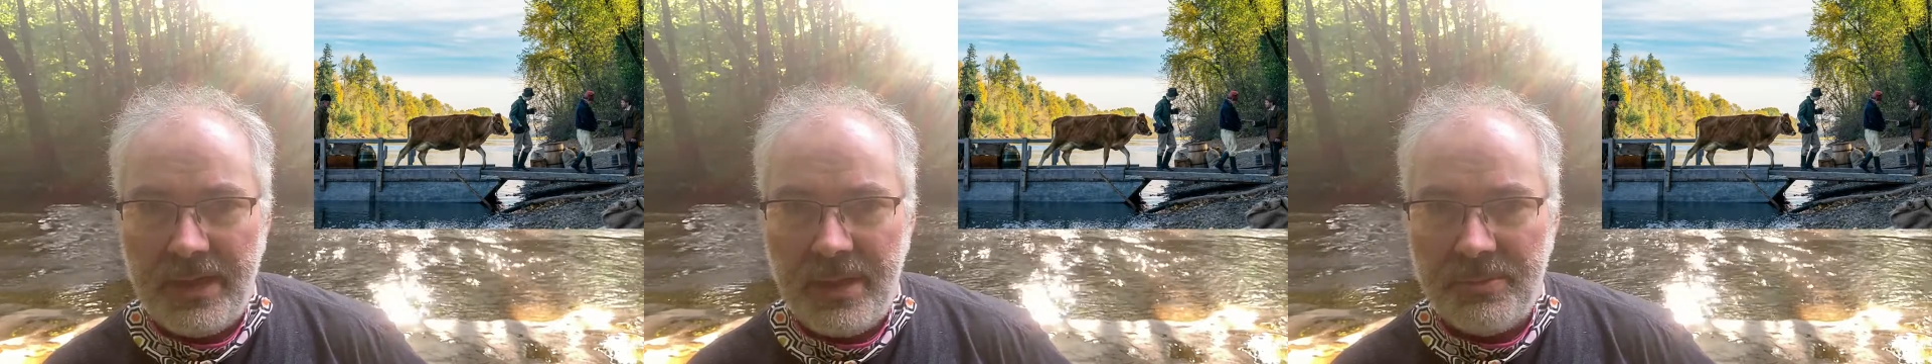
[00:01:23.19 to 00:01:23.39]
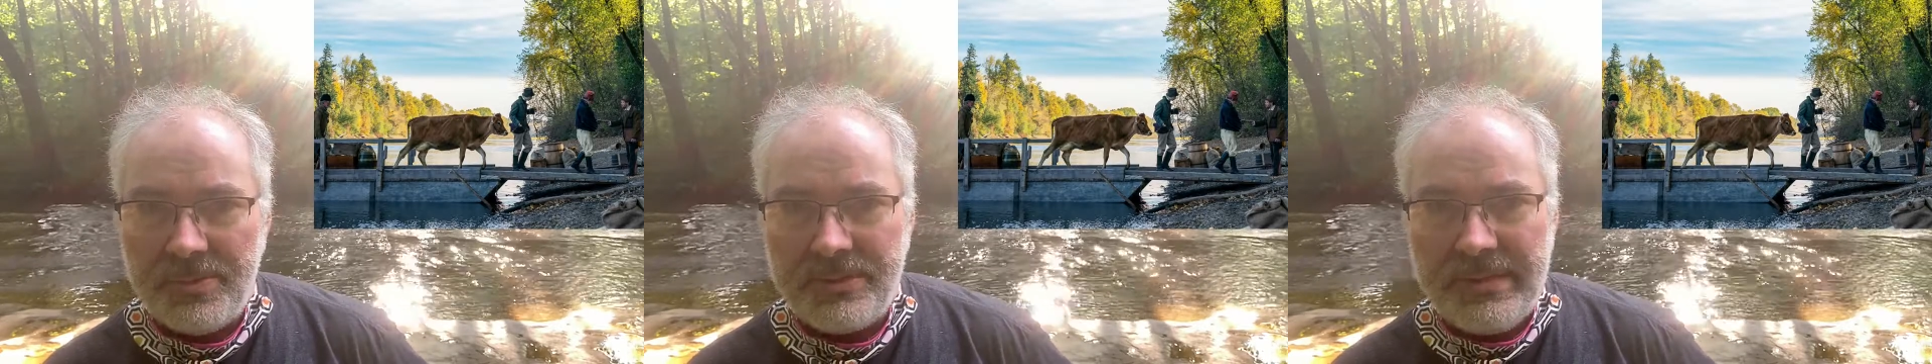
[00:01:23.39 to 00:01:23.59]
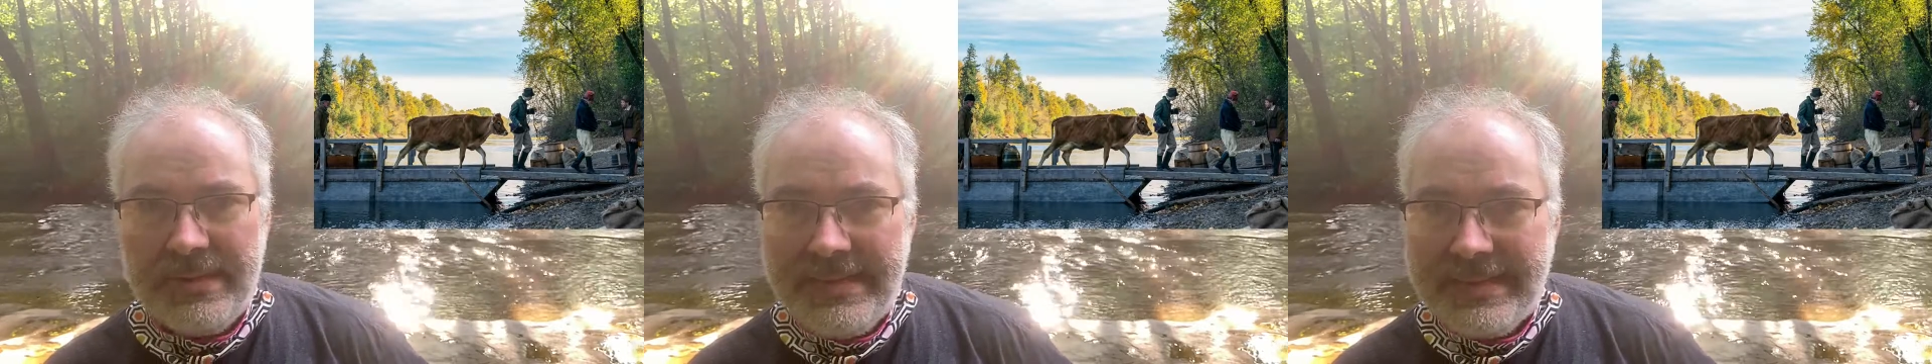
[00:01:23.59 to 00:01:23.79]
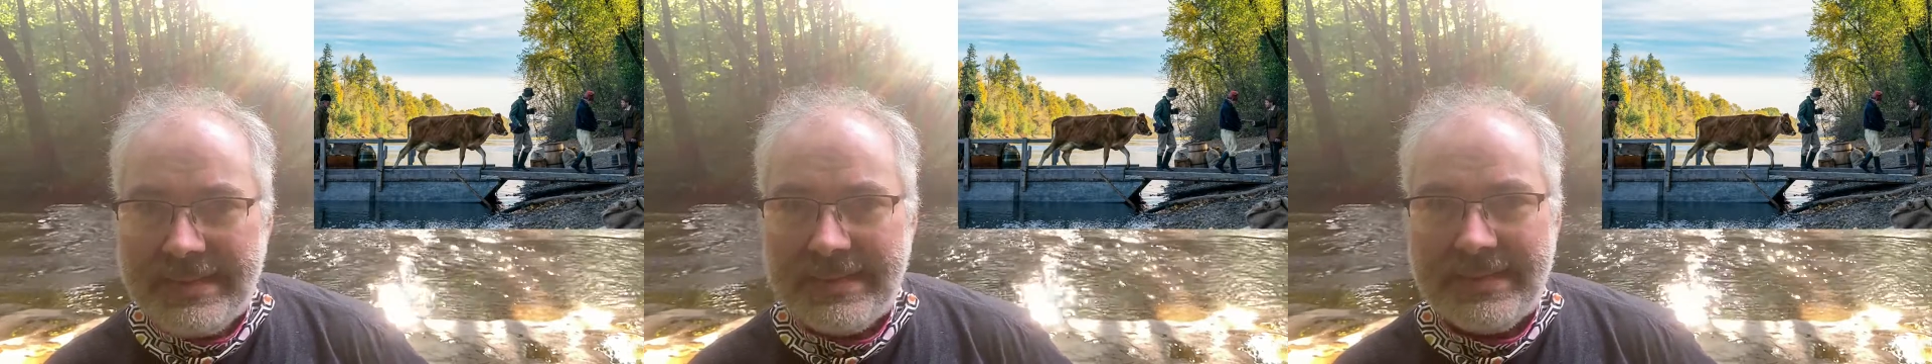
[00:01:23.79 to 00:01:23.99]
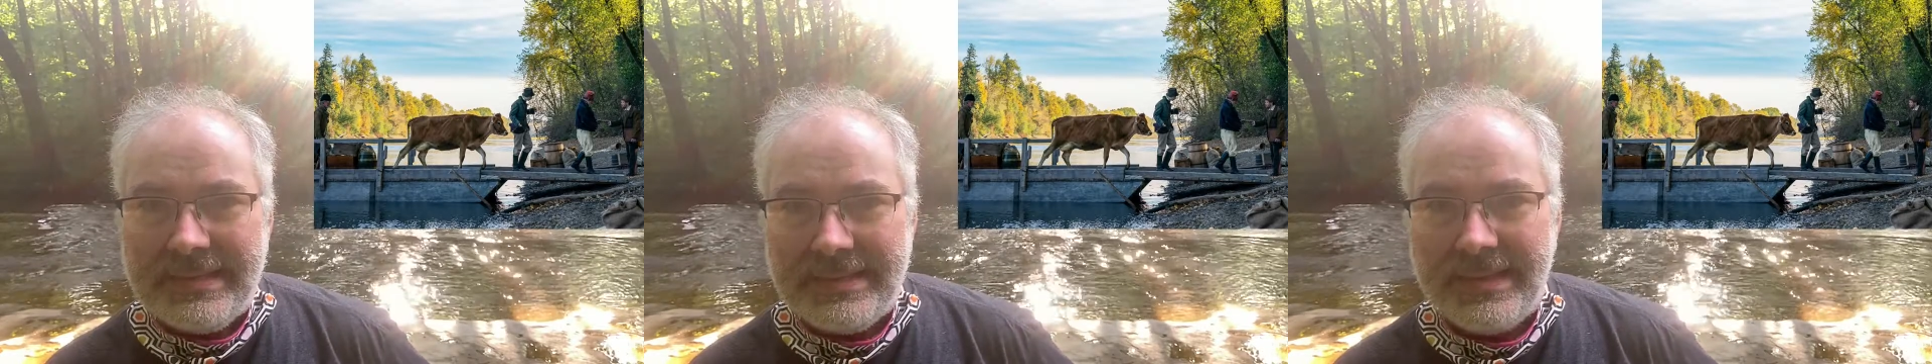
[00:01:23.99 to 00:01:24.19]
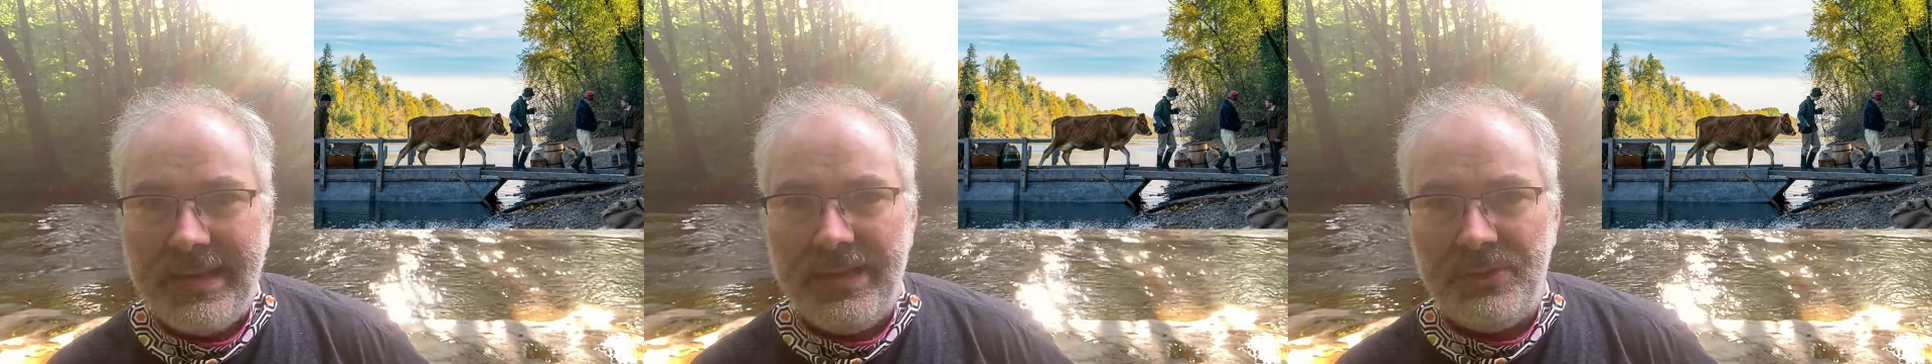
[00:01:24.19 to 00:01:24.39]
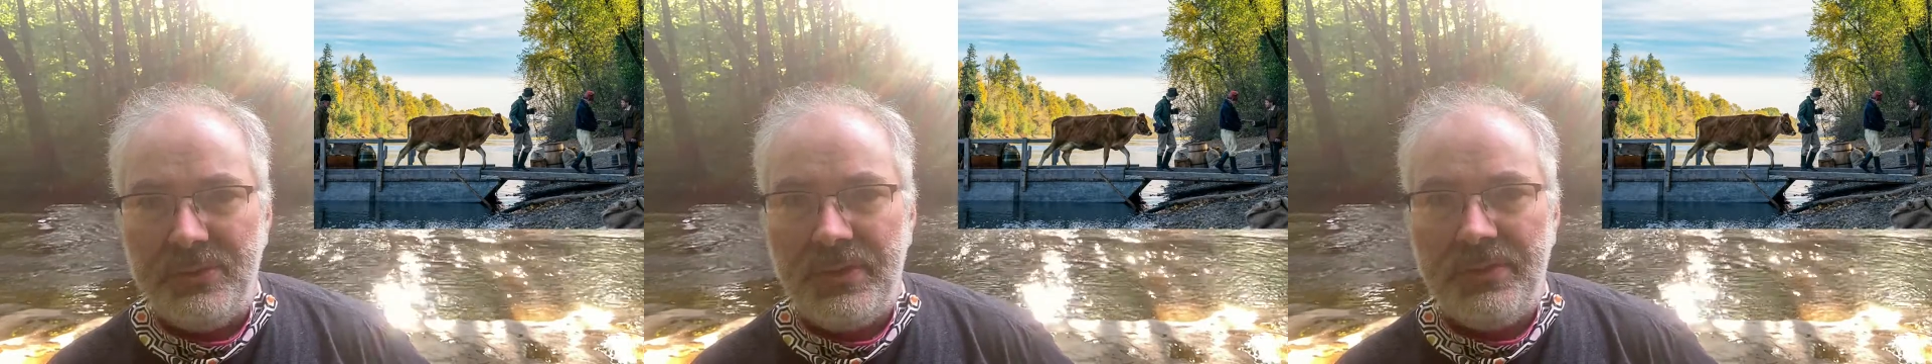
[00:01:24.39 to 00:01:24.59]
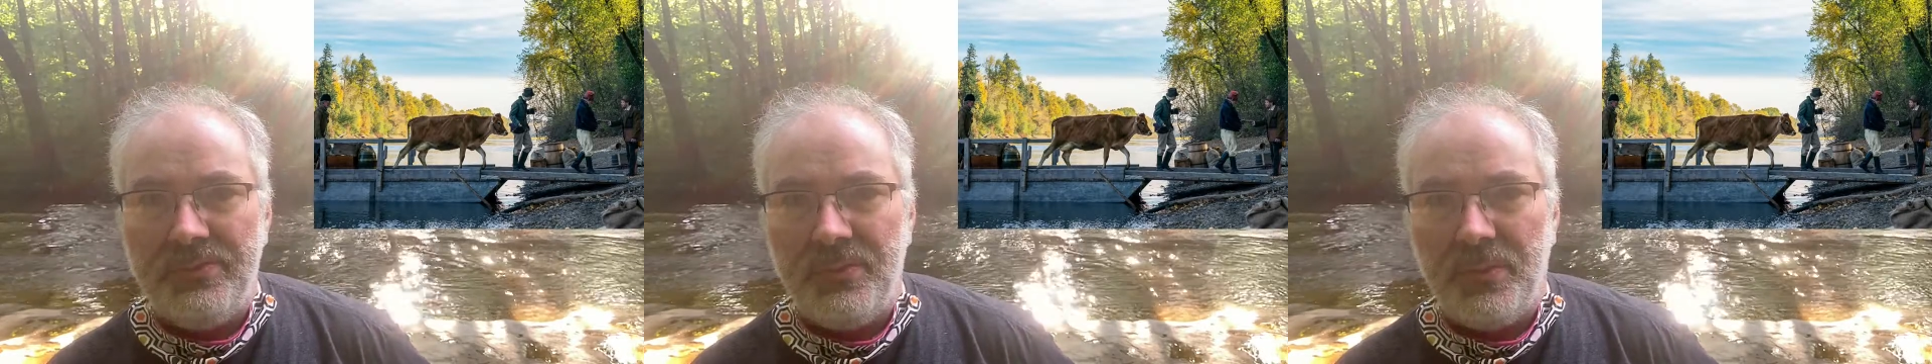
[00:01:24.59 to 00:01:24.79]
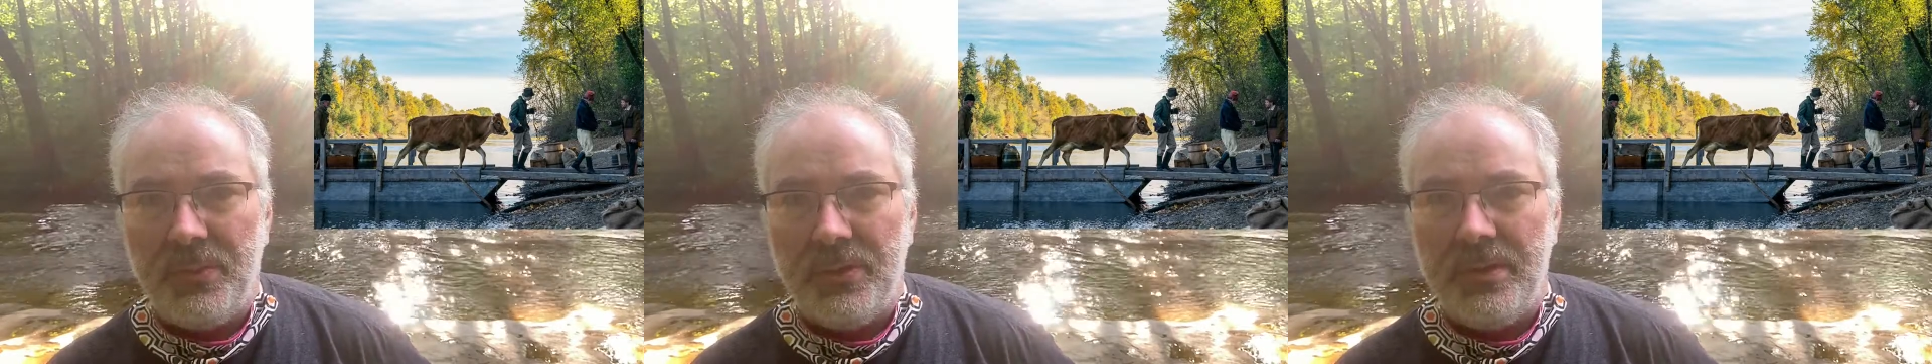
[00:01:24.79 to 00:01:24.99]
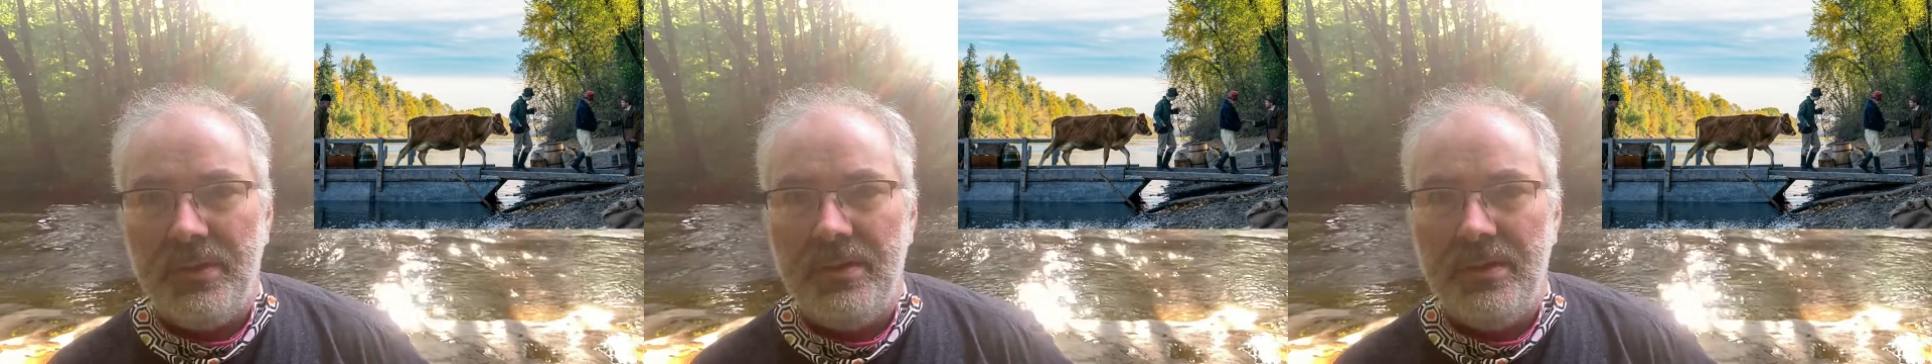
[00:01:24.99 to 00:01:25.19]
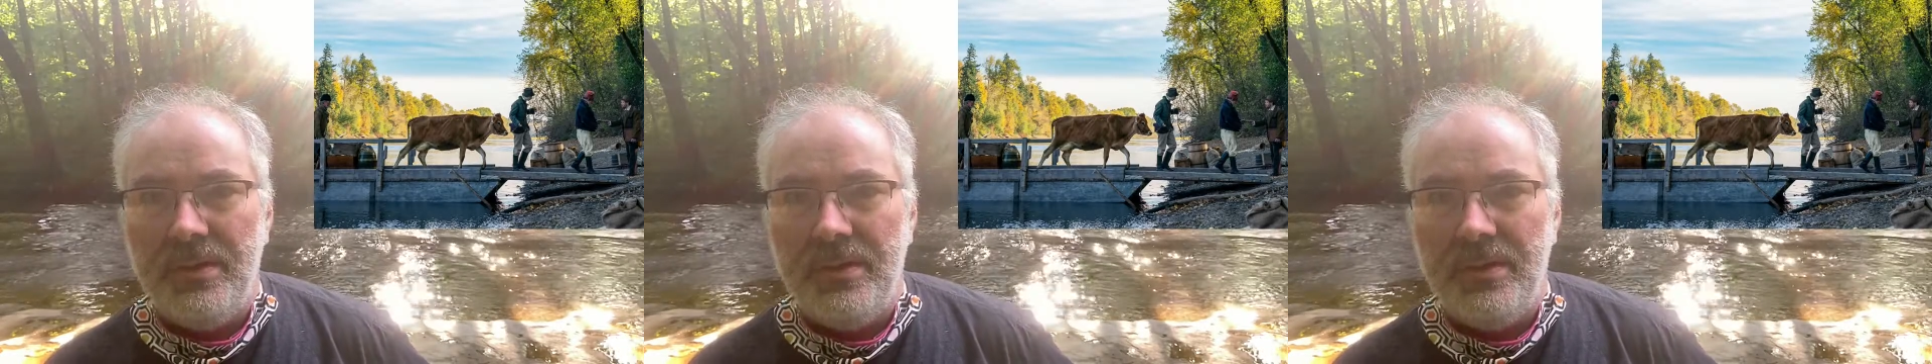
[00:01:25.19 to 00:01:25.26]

almost anything that A24